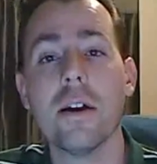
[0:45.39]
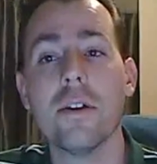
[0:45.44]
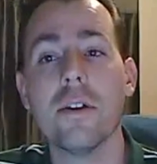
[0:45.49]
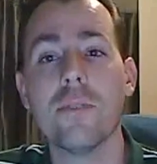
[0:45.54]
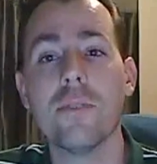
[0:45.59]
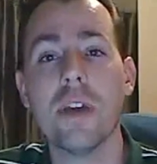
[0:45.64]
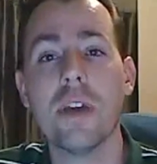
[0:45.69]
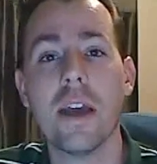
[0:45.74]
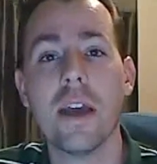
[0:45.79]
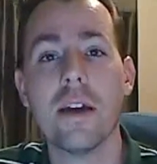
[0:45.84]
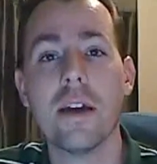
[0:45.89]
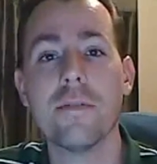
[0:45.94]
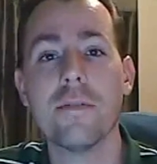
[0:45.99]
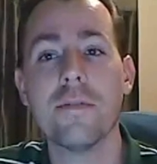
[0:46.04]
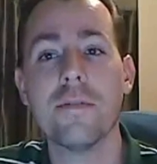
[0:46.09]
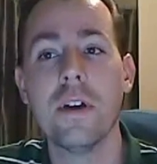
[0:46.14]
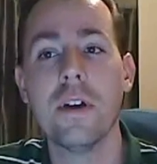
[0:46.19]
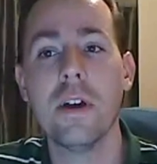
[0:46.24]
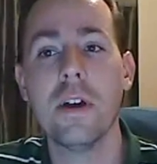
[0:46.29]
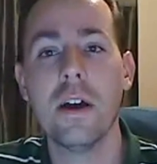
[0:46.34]
We have
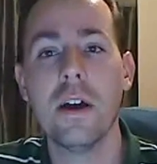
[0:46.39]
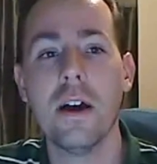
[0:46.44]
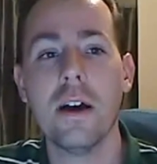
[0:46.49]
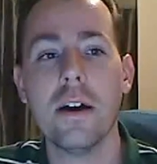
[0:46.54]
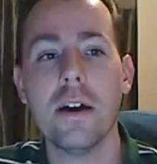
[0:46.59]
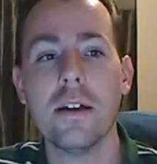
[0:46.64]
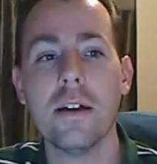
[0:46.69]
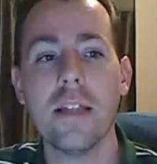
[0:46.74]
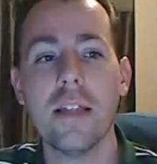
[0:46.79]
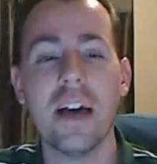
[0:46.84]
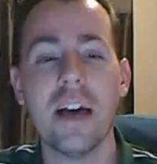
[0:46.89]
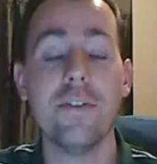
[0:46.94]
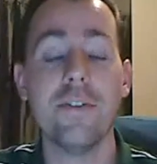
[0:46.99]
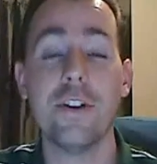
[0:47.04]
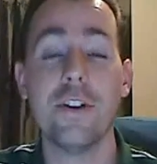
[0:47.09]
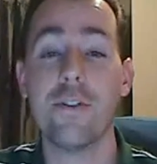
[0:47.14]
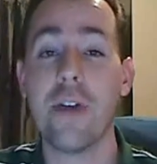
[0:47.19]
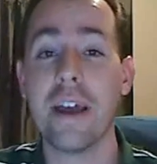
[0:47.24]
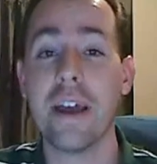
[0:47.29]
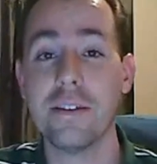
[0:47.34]
live
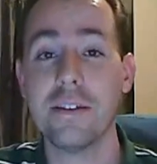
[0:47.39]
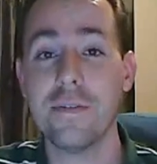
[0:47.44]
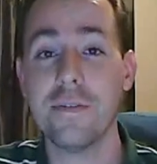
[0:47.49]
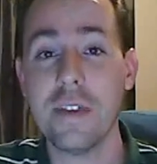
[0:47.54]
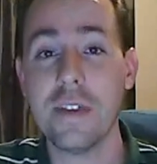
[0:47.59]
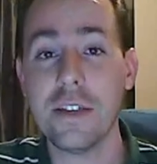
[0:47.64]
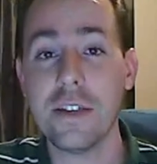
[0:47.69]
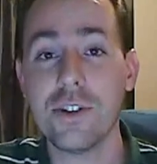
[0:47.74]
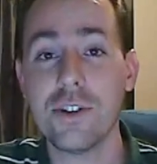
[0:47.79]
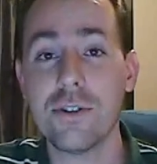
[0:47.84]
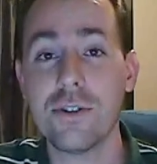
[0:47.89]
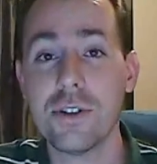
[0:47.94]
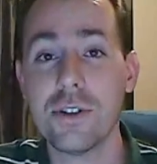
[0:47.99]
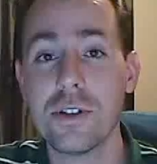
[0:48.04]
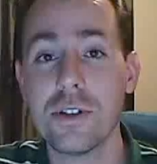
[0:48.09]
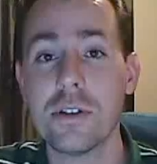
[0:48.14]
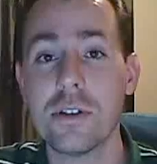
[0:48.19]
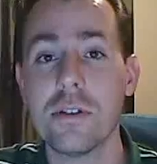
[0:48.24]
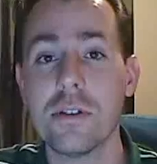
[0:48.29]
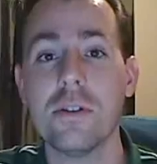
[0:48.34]
interactive
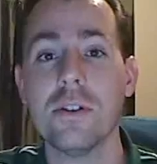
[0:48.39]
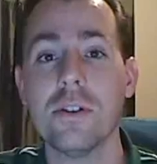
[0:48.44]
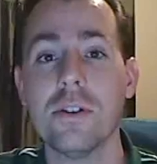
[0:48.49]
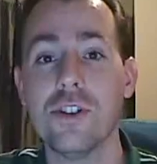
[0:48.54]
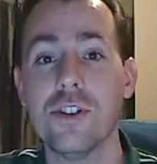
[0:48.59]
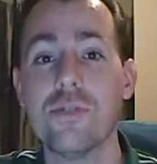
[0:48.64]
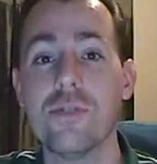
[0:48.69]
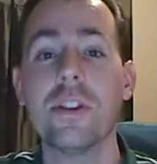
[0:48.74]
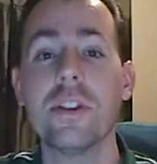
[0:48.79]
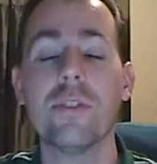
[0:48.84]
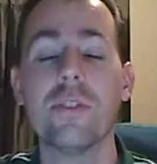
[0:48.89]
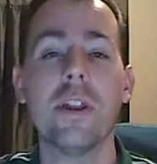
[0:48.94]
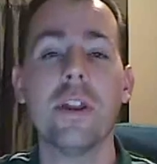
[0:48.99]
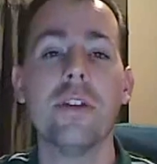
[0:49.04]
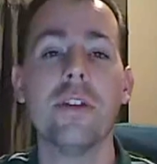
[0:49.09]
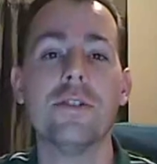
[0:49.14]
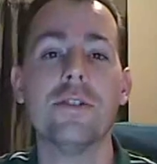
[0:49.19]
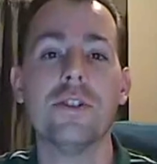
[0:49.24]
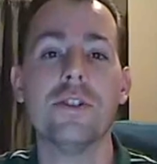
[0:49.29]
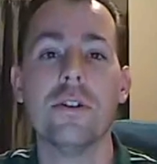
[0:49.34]
features during the radio
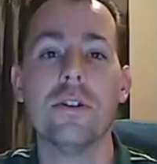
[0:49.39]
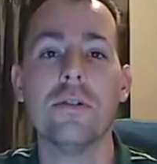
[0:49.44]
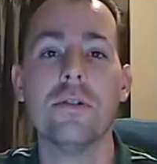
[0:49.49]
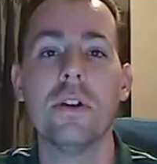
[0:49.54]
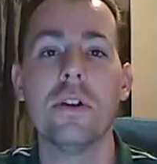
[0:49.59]
show.